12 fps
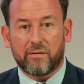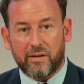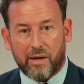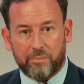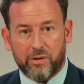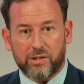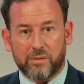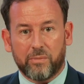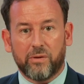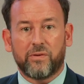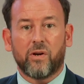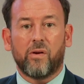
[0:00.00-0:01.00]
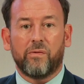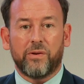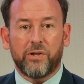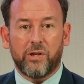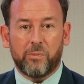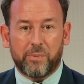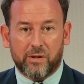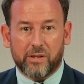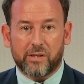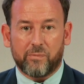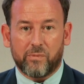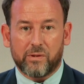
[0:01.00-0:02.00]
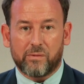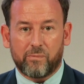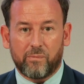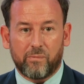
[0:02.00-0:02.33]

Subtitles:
That person moved on. The new person was